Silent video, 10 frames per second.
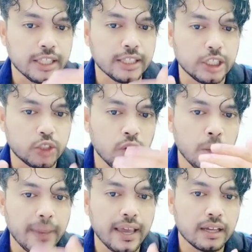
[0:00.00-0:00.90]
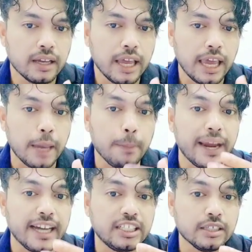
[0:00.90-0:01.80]
This will make a
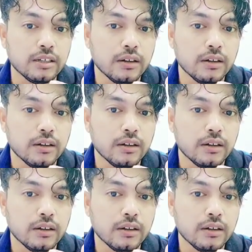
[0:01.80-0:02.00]
better